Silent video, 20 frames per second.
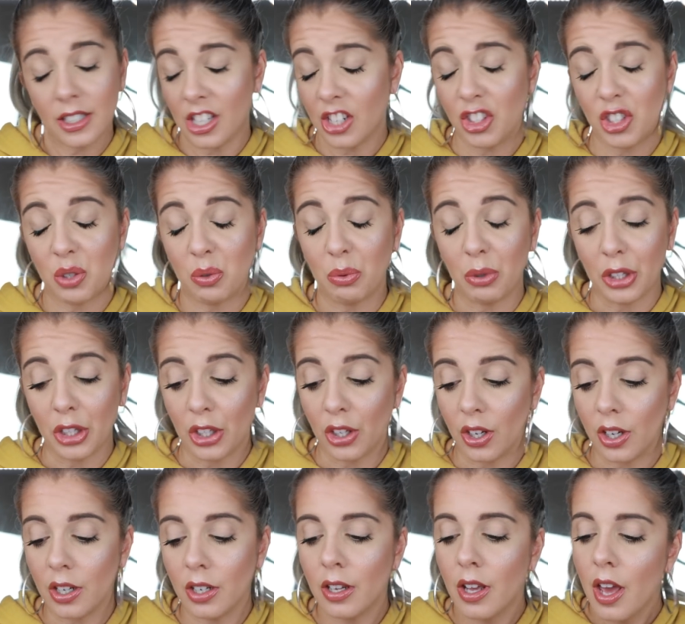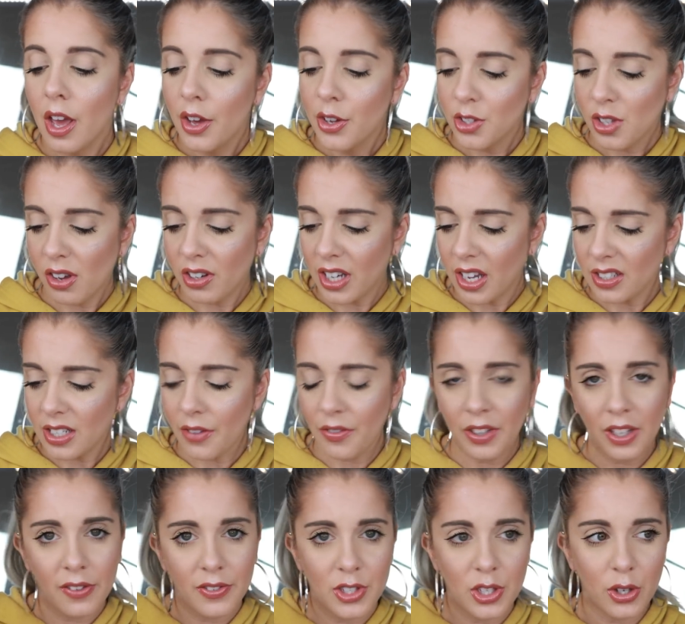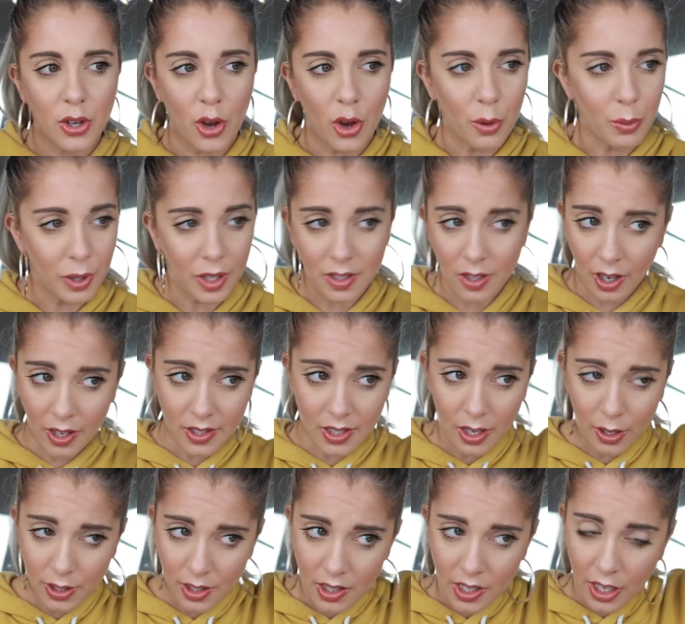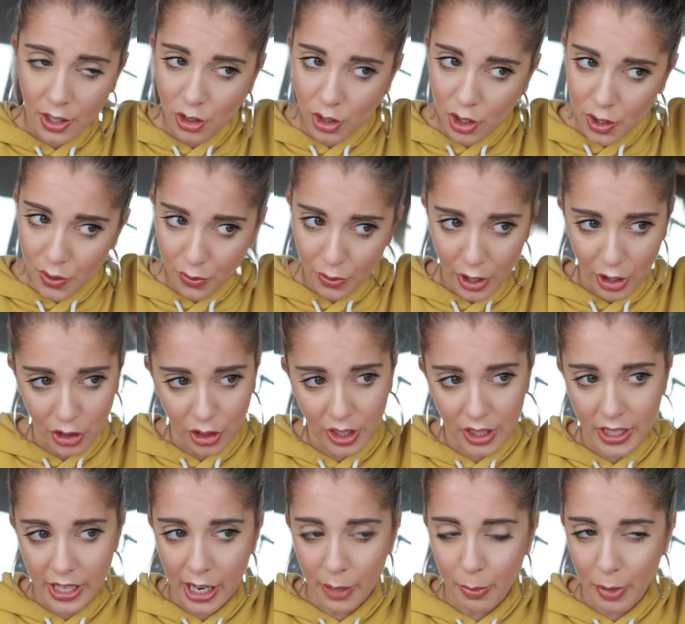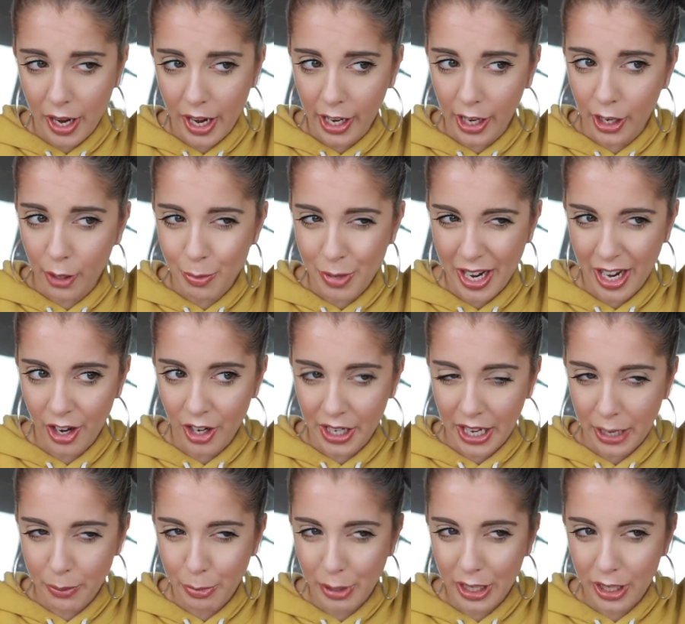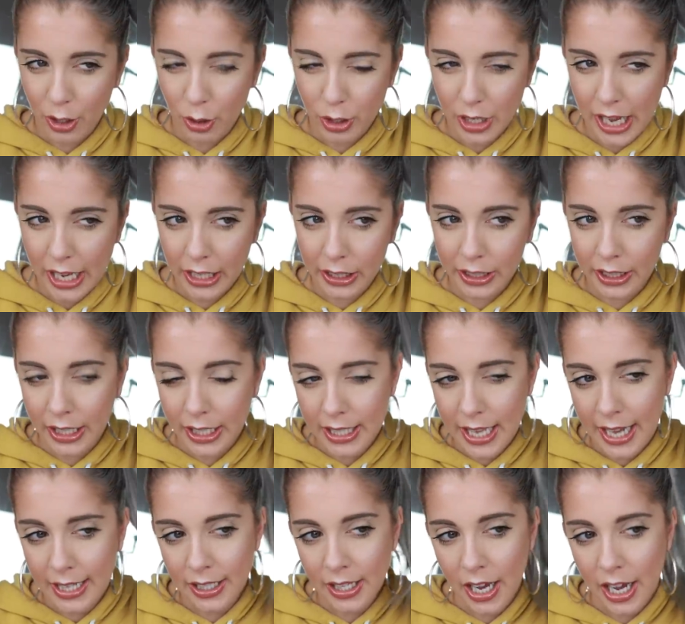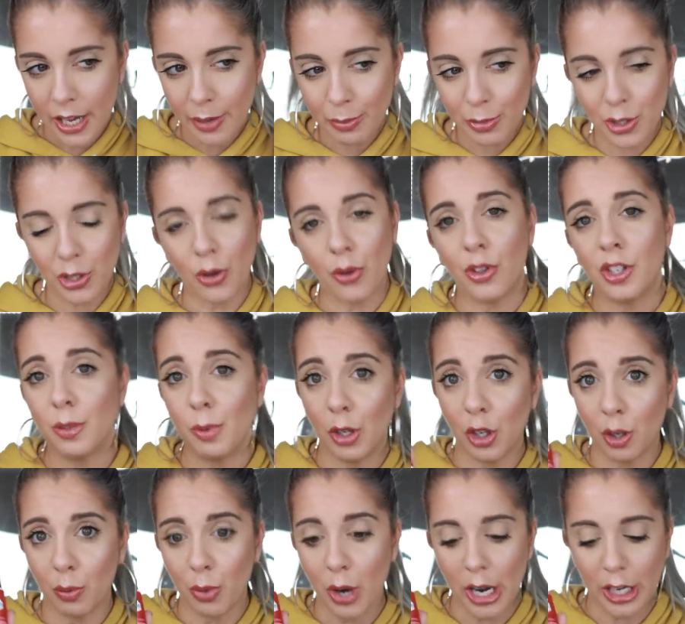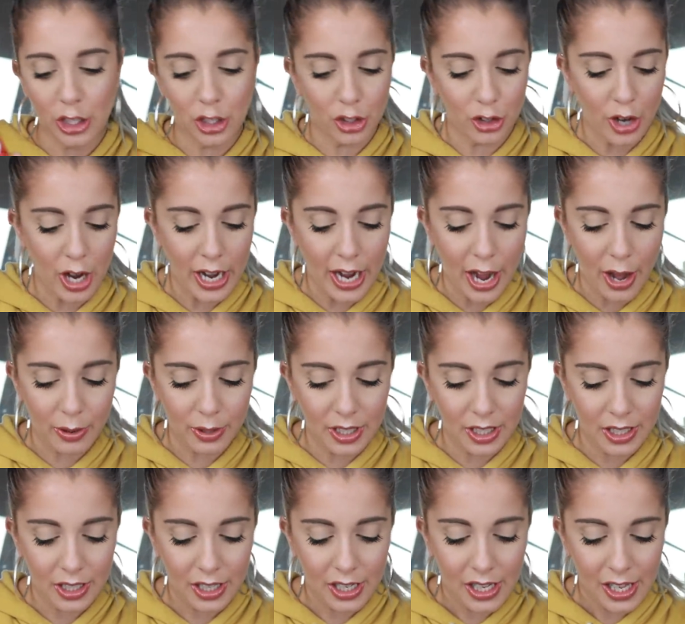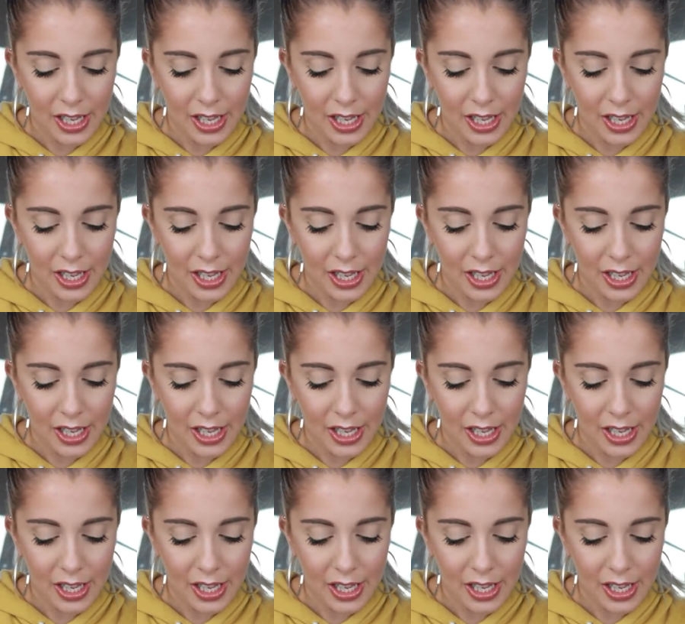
It's actually really good. So I'll get definitely give this a go because like I said, since I just freshly dyed my hair, my hair can be a little tingly at, times. So this would be a good product to try out.